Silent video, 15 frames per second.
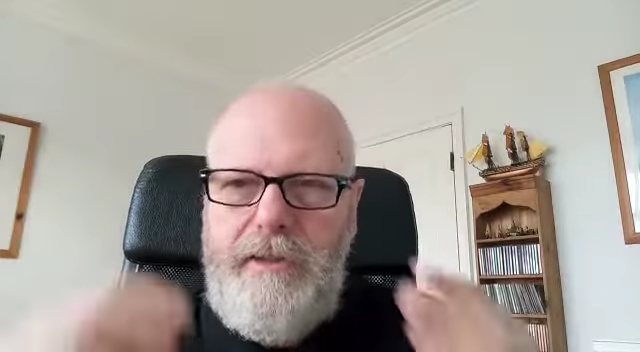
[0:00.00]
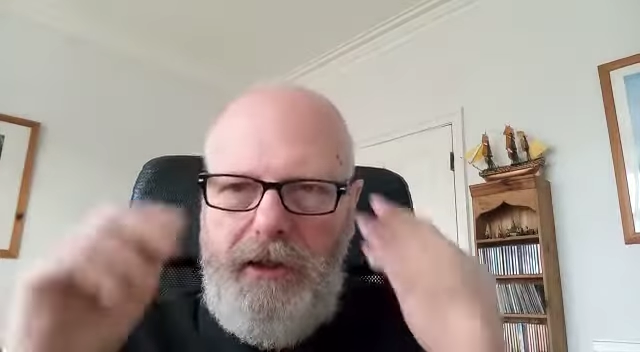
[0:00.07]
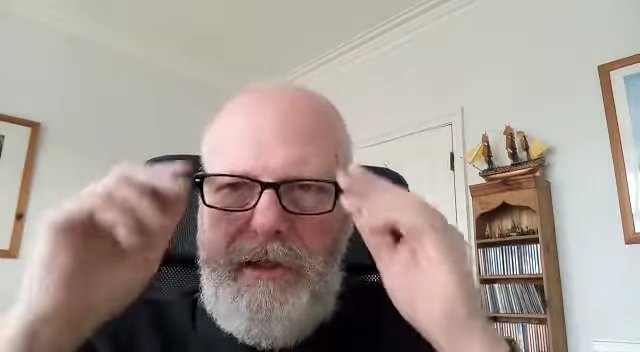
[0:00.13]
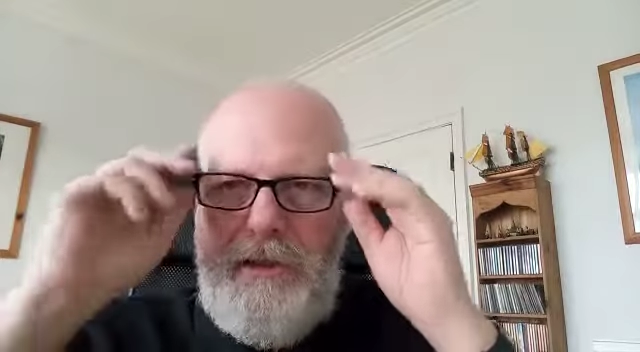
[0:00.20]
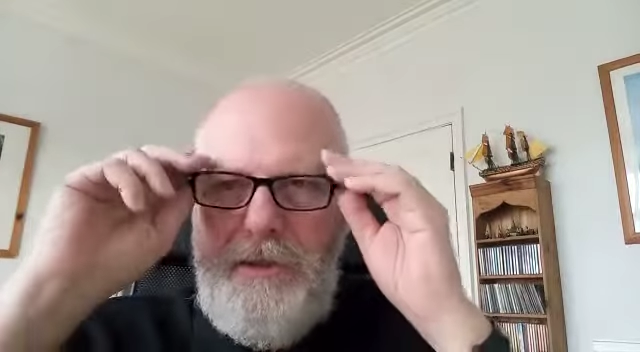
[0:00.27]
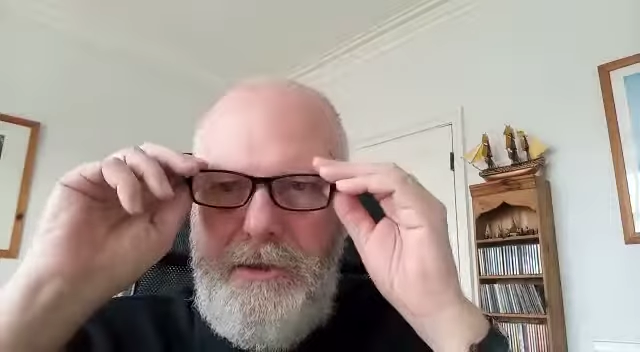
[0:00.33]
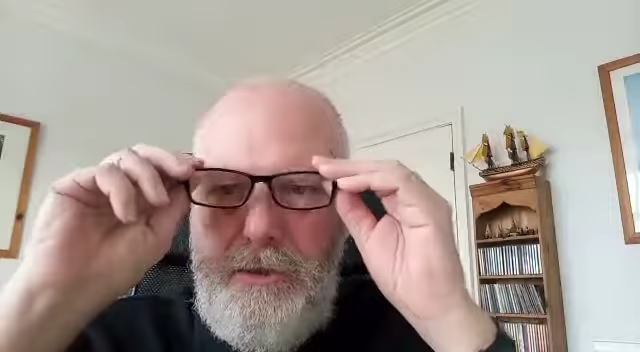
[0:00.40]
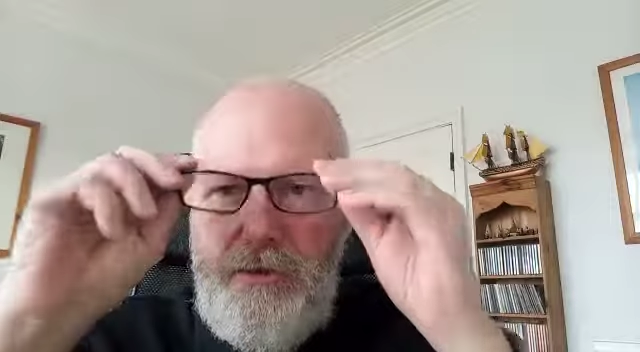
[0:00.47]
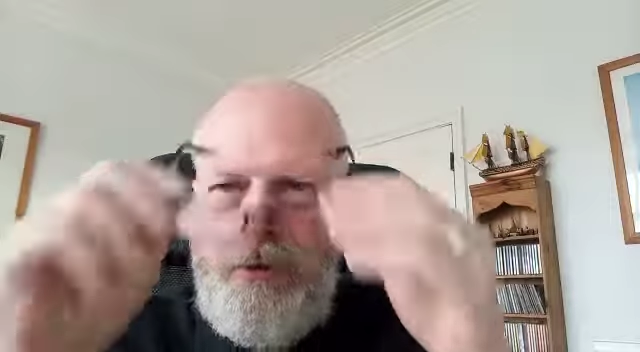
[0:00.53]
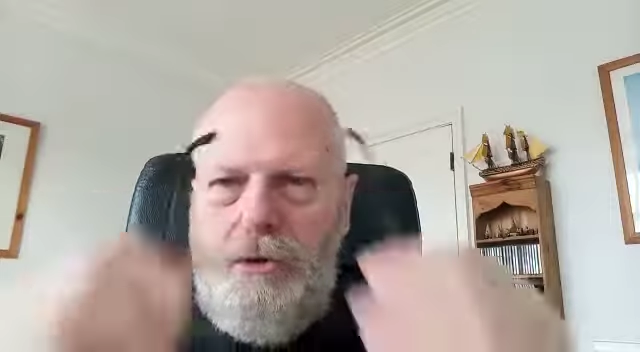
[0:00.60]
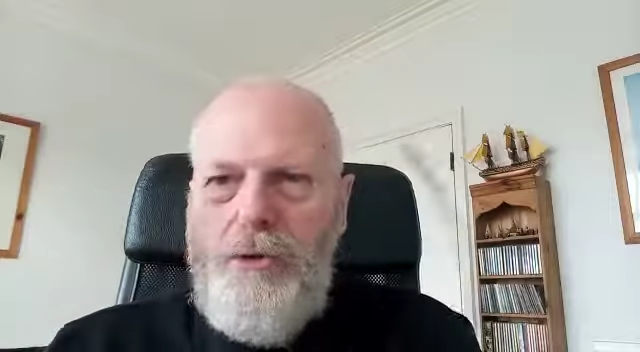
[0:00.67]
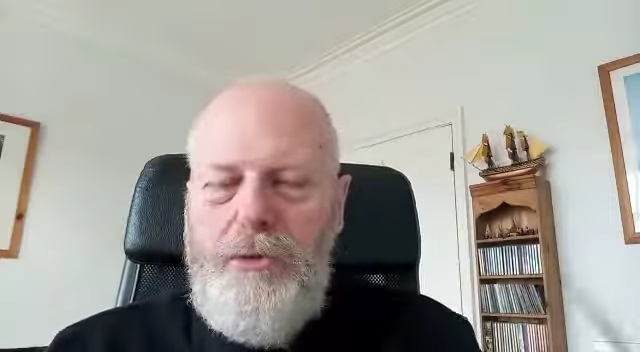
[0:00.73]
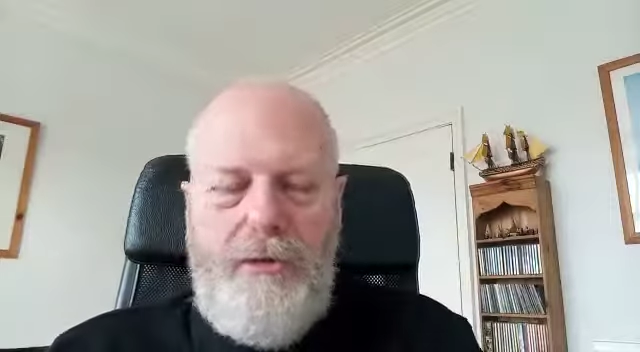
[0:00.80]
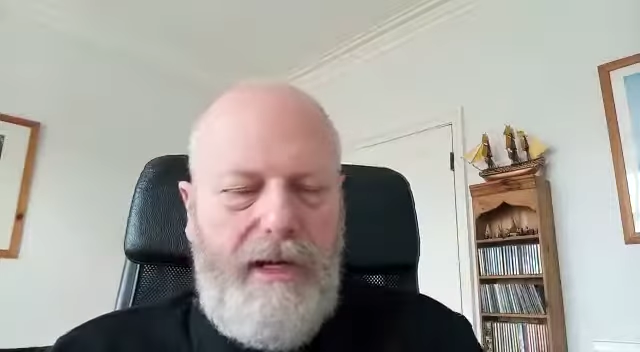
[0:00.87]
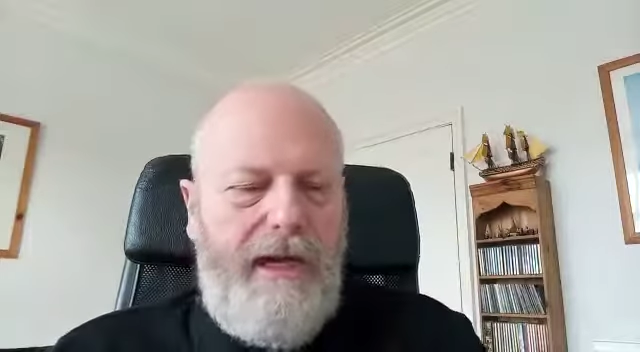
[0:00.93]
Are you
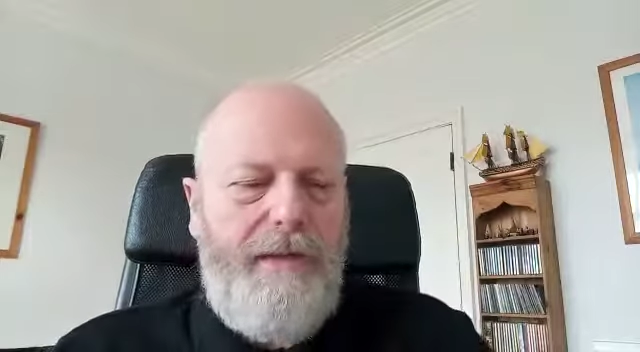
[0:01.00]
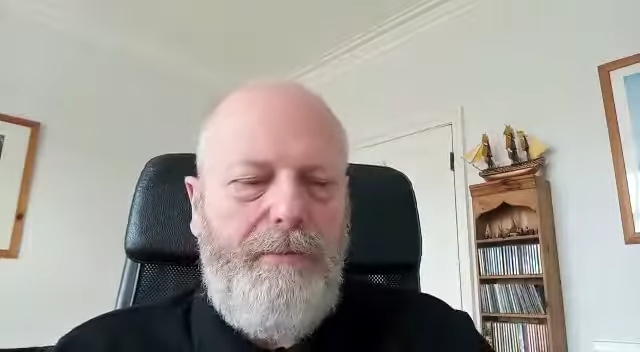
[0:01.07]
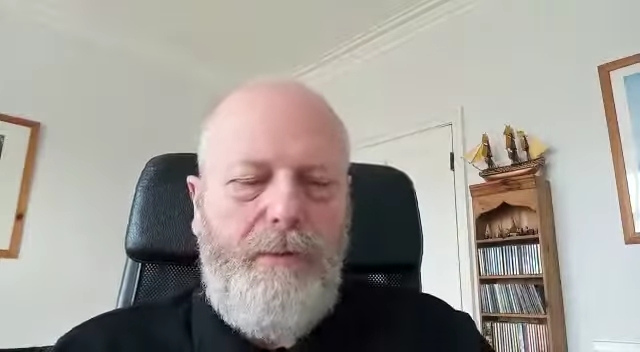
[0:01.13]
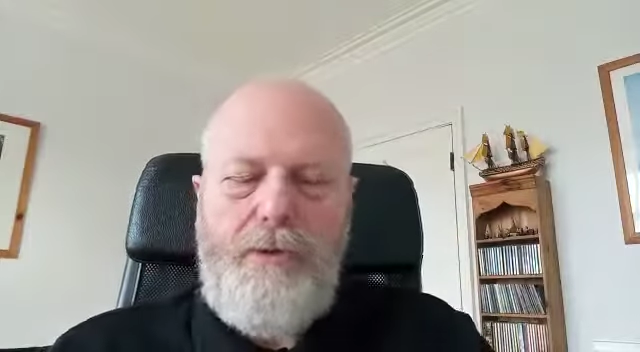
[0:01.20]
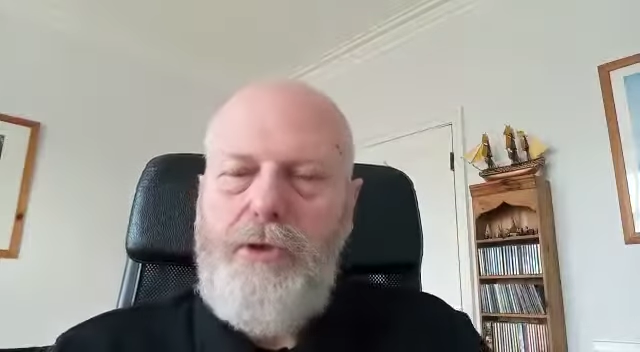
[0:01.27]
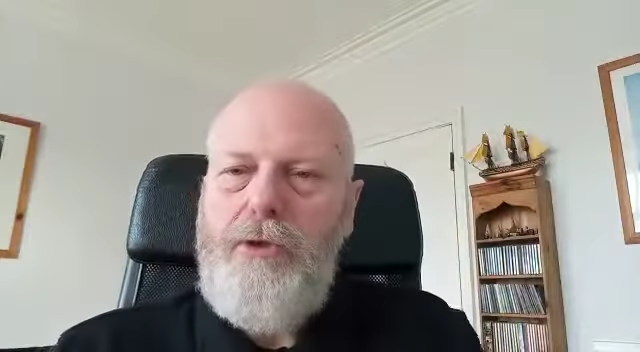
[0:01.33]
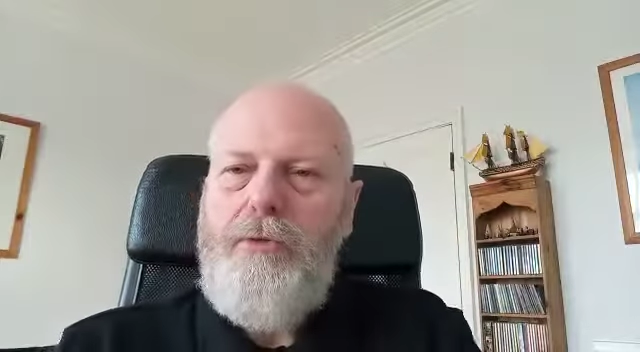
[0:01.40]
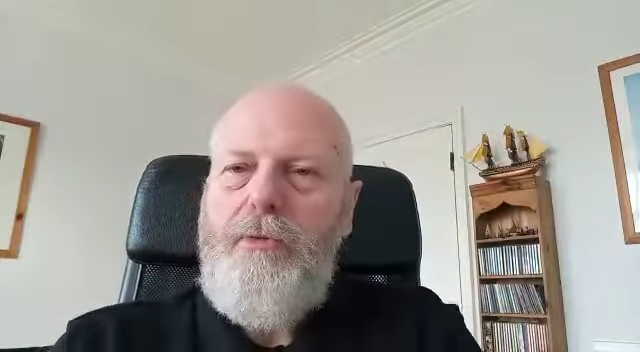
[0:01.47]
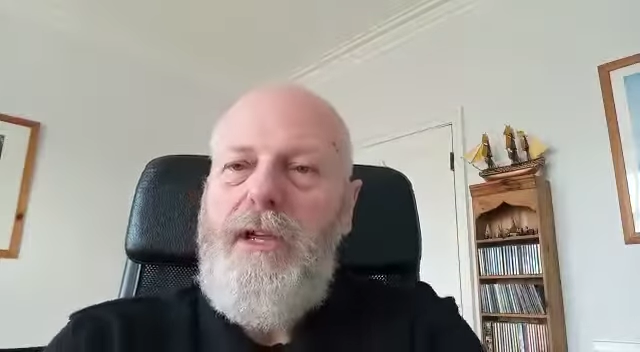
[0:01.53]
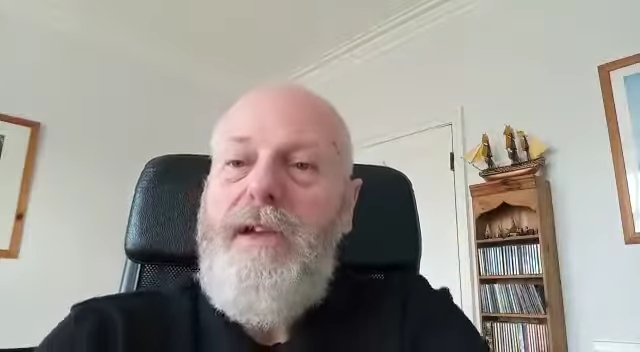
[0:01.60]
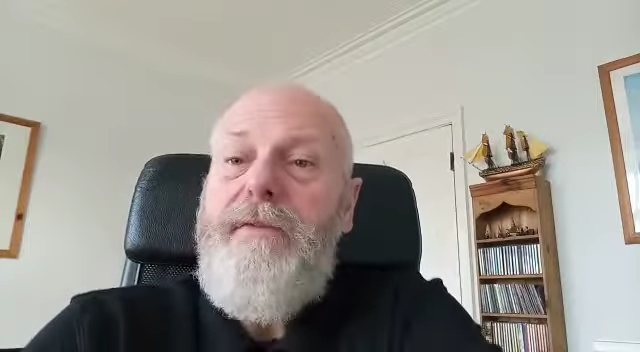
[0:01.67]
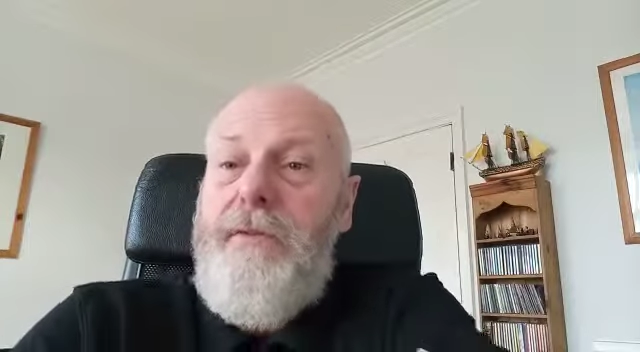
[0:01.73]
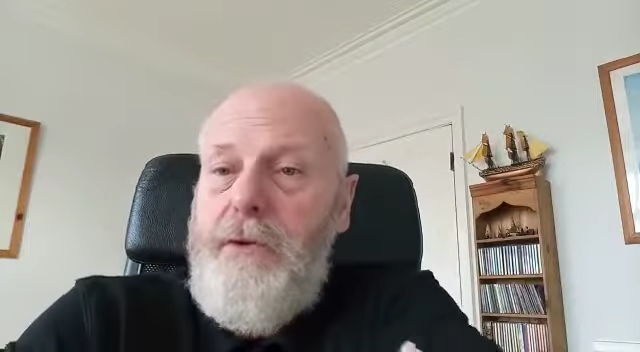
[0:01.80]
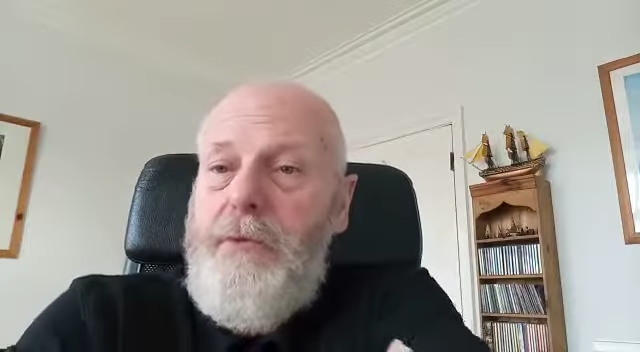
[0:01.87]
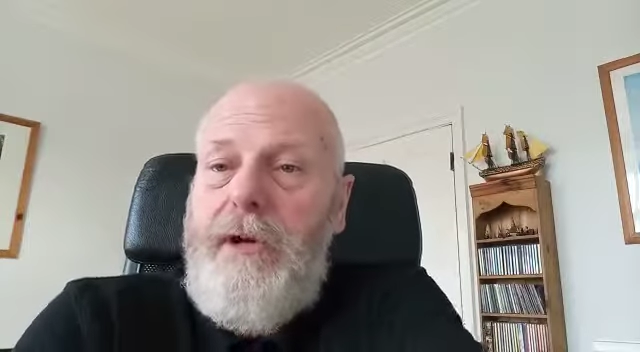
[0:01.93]
able
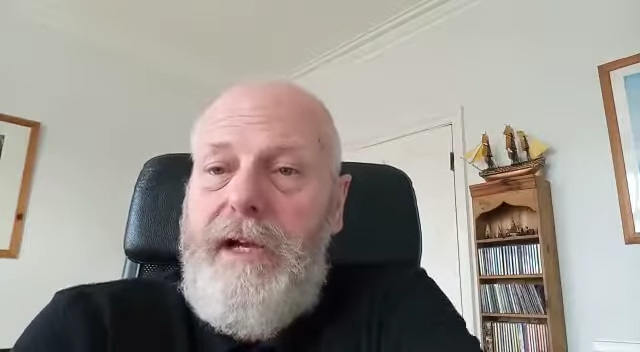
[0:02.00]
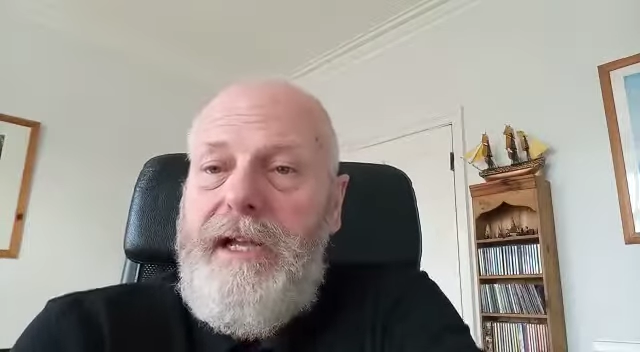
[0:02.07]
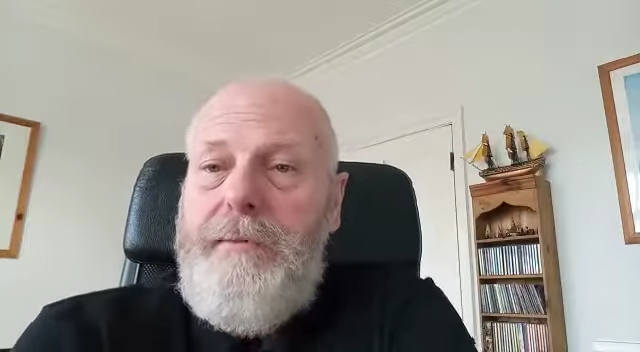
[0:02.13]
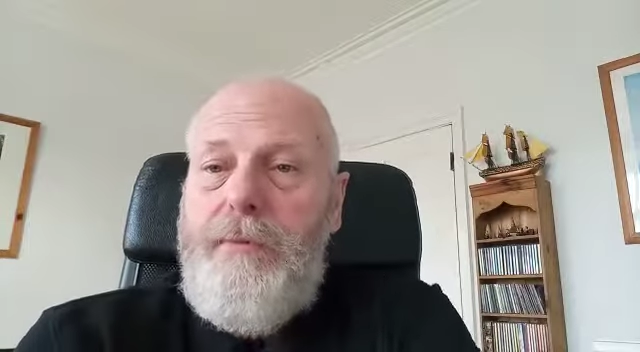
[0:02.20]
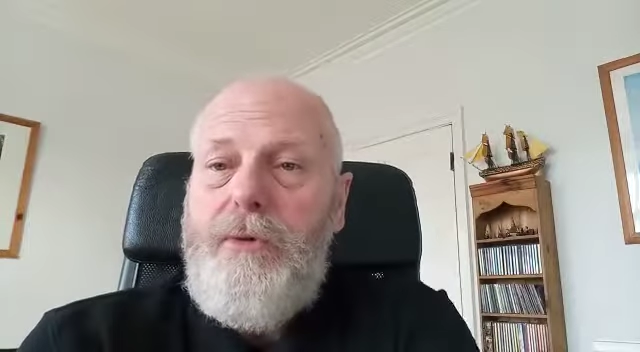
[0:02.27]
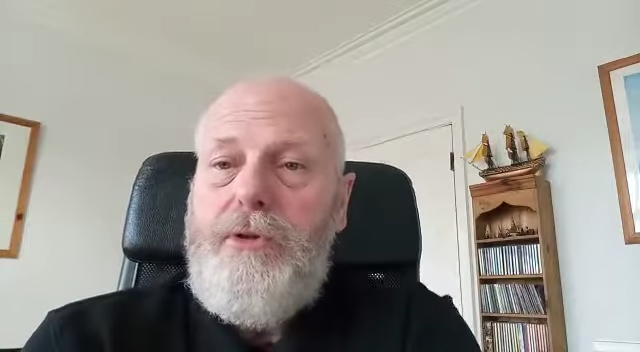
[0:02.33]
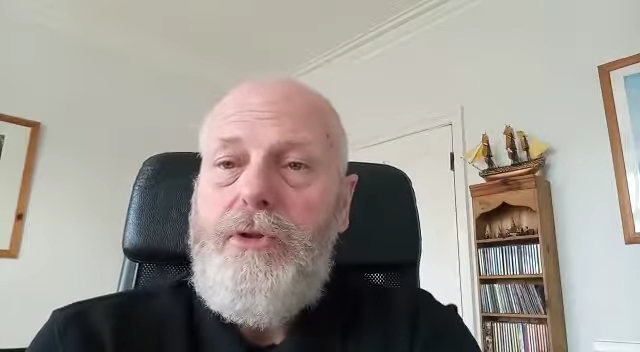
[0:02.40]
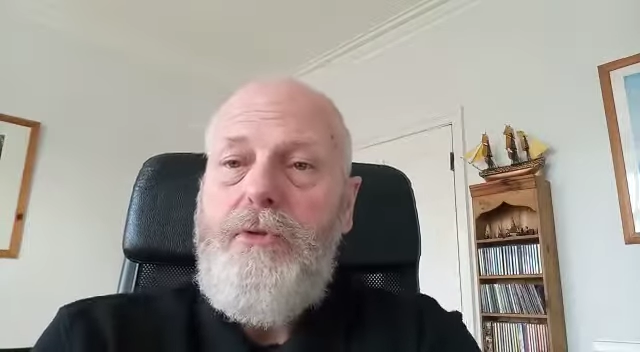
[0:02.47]
to